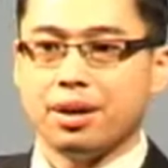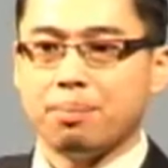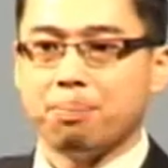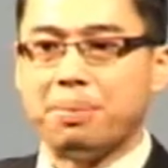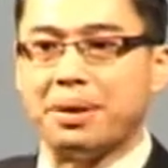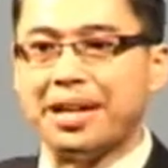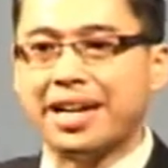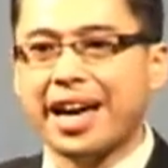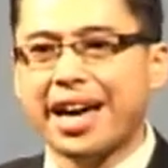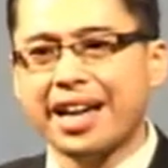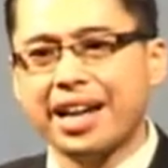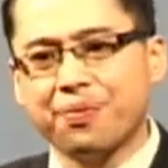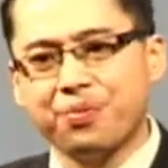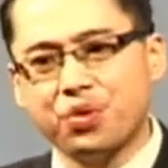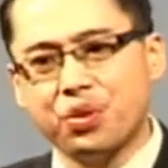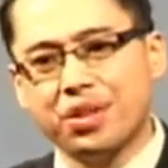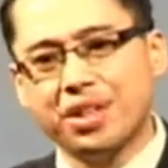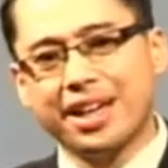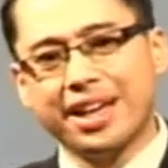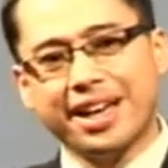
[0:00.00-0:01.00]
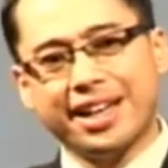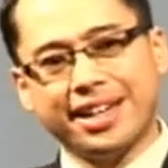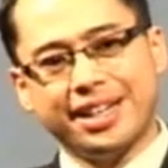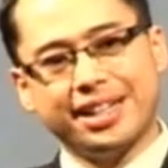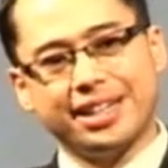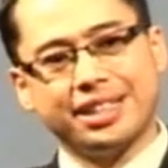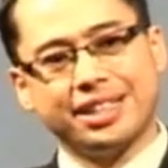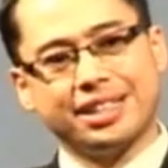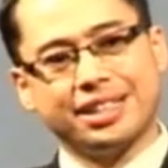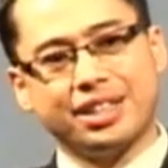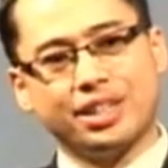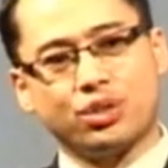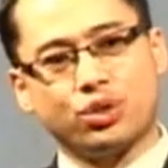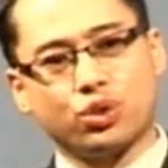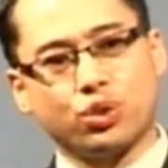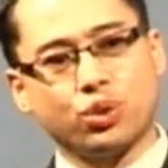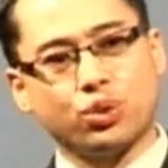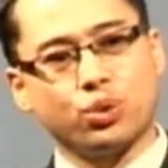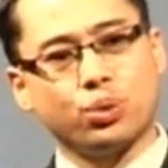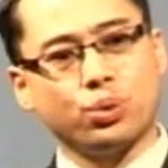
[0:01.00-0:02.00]
But night after night, the
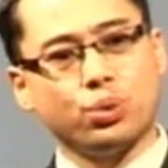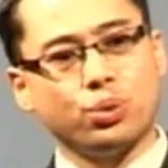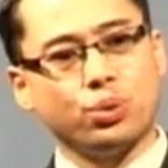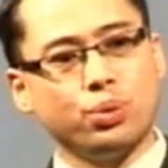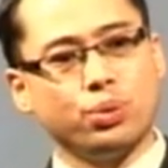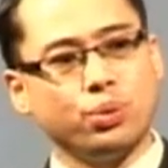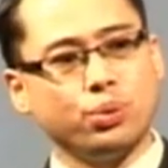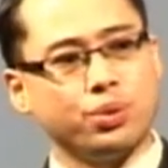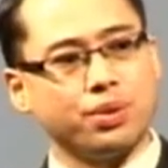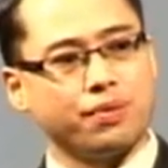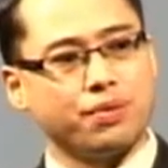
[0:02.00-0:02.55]
truths